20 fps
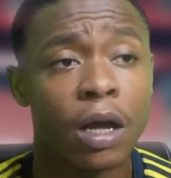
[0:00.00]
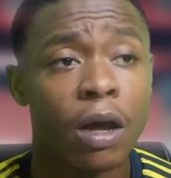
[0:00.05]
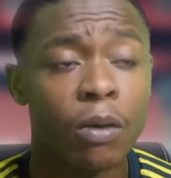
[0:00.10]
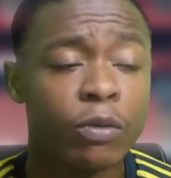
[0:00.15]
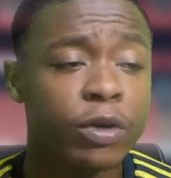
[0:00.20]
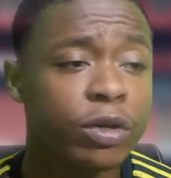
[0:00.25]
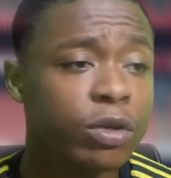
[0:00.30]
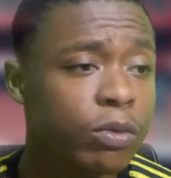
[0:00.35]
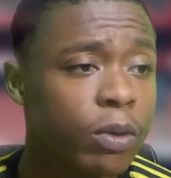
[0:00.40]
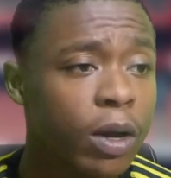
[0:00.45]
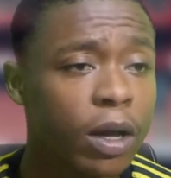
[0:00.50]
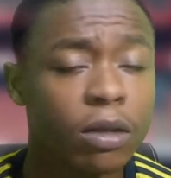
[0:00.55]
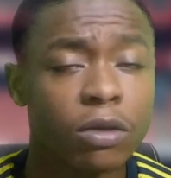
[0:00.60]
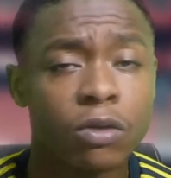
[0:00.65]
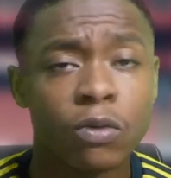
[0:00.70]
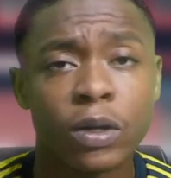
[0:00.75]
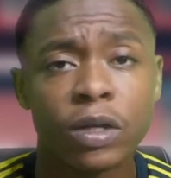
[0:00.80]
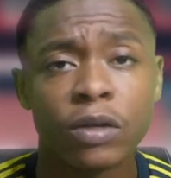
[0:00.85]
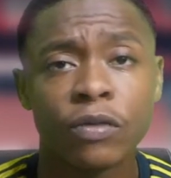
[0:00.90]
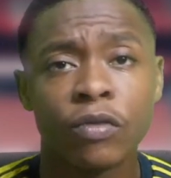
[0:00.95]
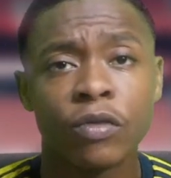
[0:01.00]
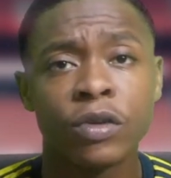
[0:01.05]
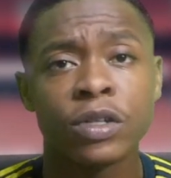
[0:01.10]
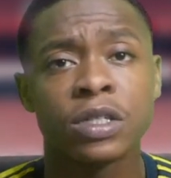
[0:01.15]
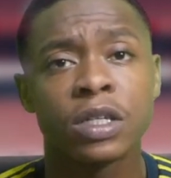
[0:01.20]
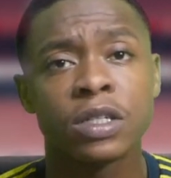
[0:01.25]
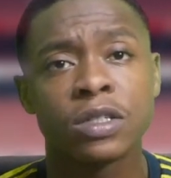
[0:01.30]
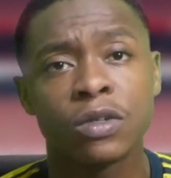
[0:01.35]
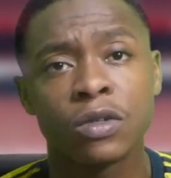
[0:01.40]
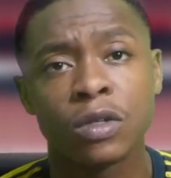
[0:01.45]
And we knew at
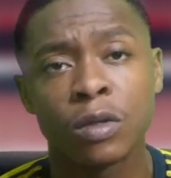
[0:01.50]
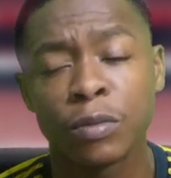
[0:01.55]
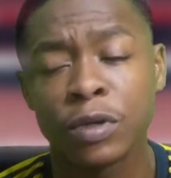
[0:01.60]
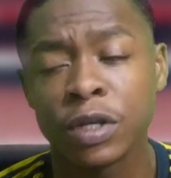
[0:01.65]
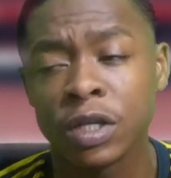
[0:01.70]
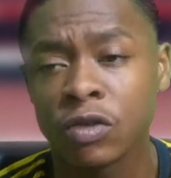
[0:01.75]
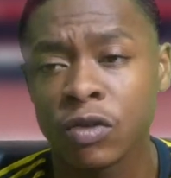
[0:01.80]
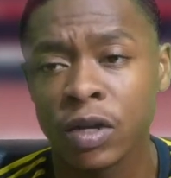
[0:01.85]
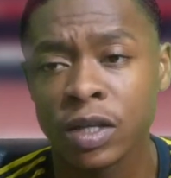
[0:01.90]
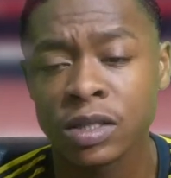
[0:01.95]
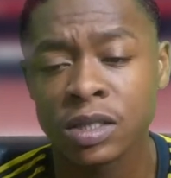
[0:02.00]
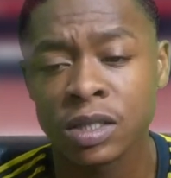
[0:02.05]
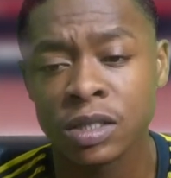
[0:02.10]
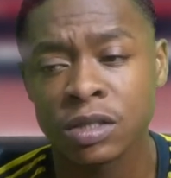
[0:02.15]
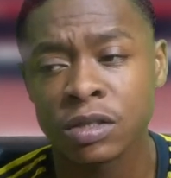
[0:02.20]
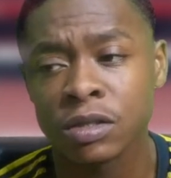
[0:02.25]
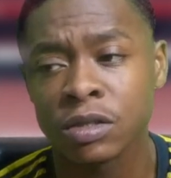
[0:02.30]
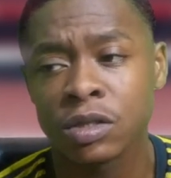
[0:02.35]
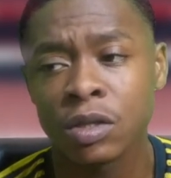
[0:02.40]
23s there's going to be transition.